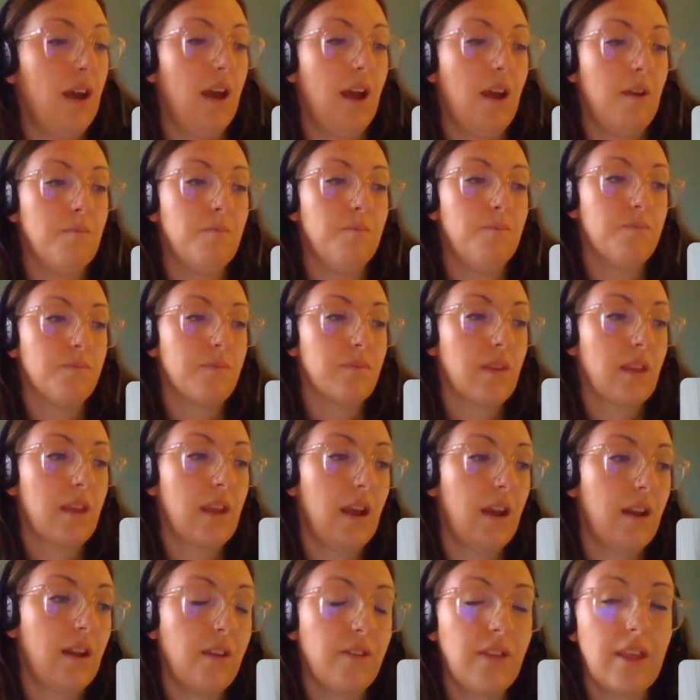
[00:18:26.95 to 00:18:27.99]

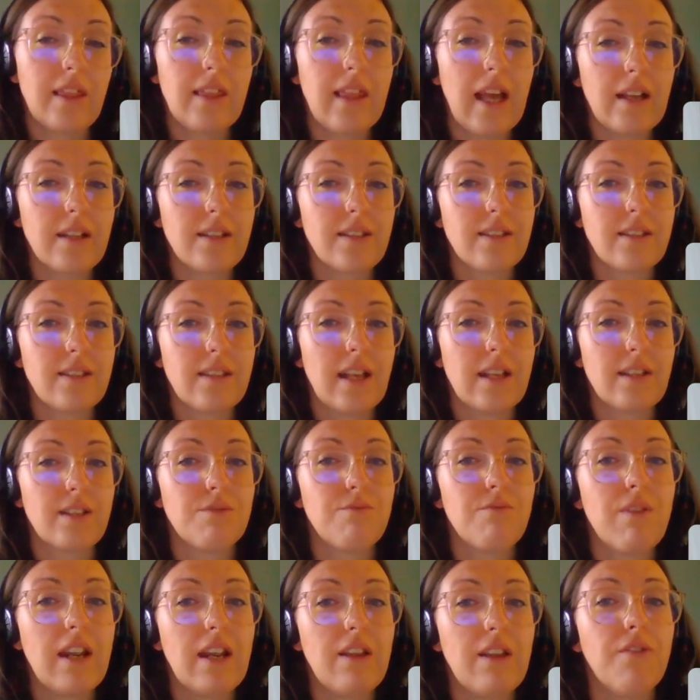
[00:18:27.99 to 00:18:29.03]
And I think that's
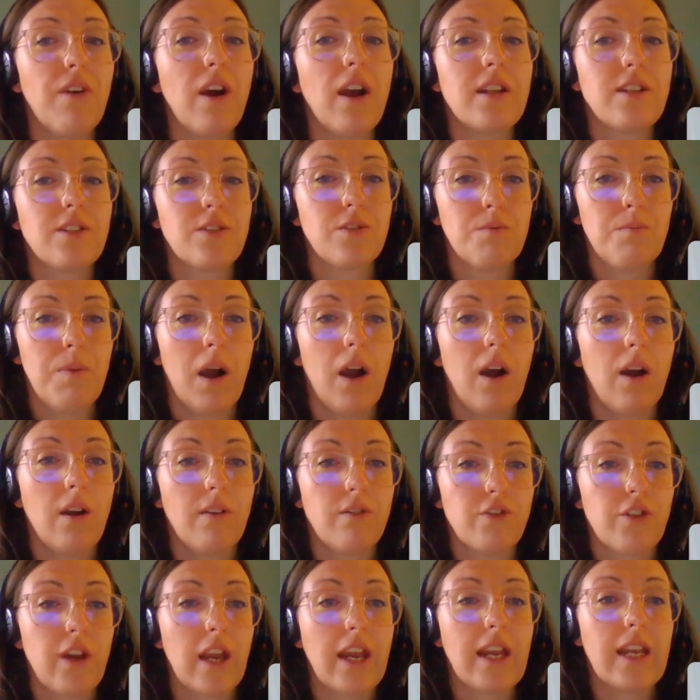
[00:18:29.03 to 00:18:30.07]
a really vital part
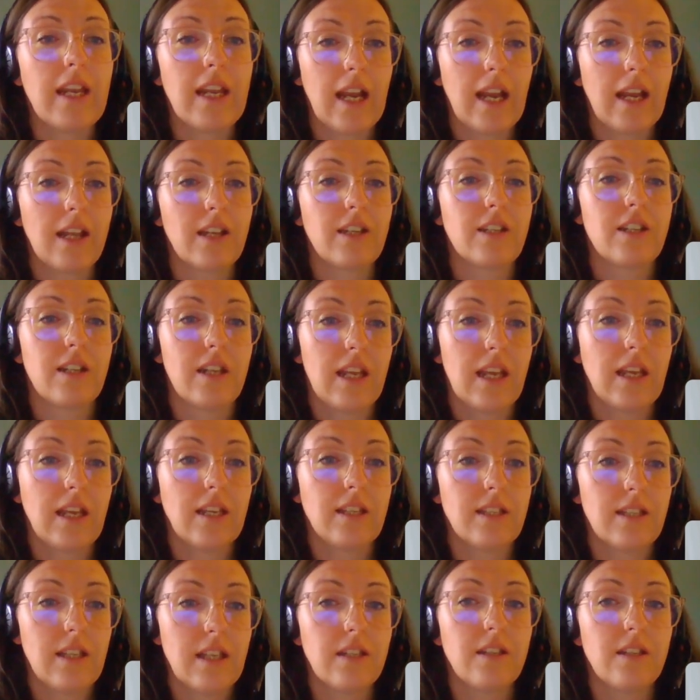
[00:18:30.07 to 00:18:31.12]
of training, actually,
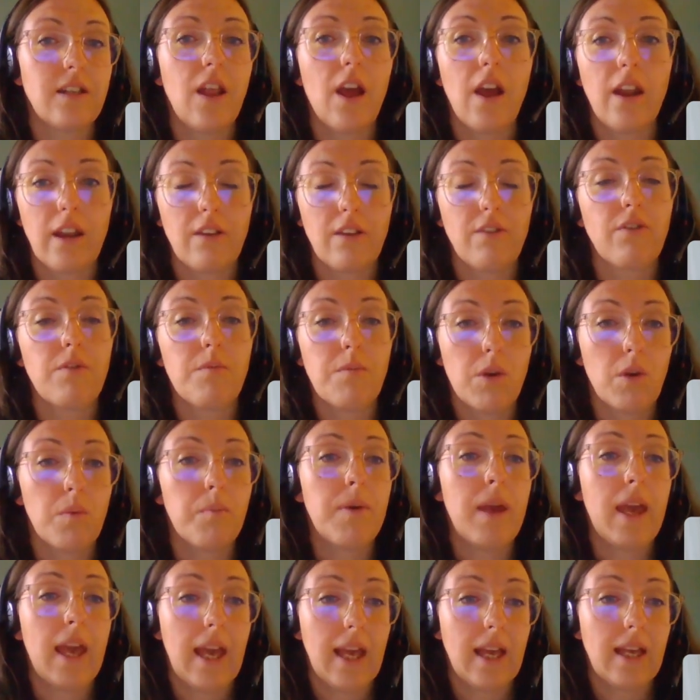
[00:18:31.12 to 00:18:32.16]
is learning from your
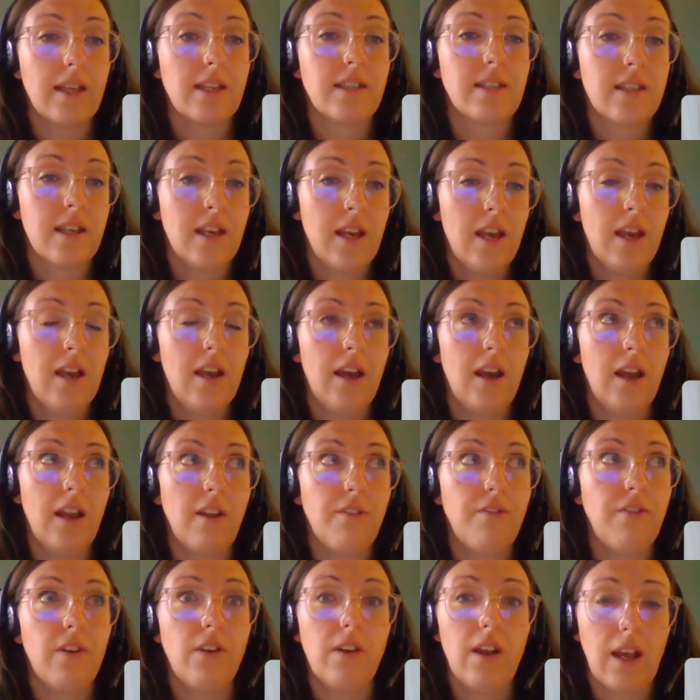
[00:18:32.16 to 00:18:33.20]
peers. And
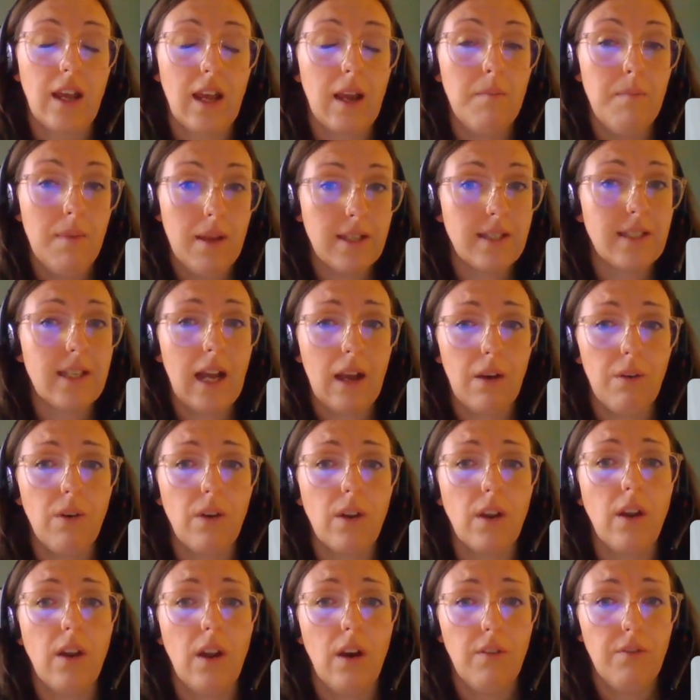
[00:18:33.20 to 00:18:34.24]
I feel like I missed out
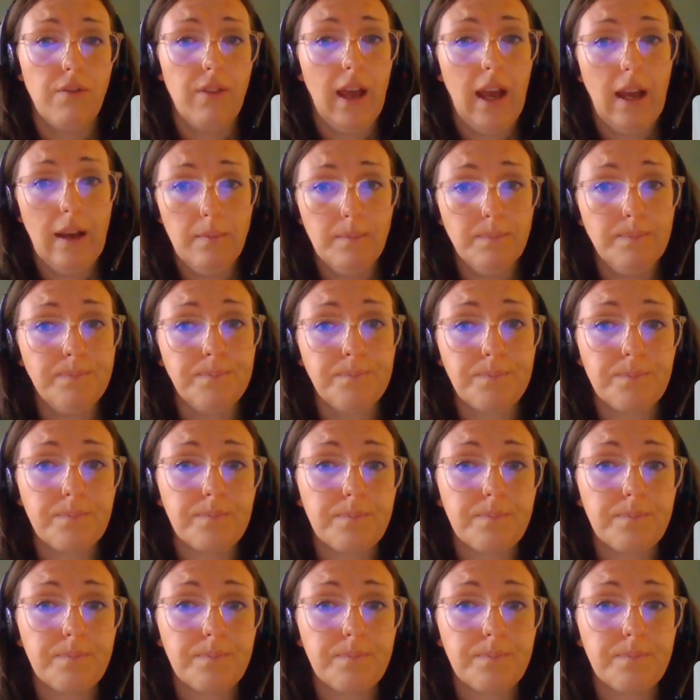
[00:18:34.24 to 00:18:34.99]
on a lot of that.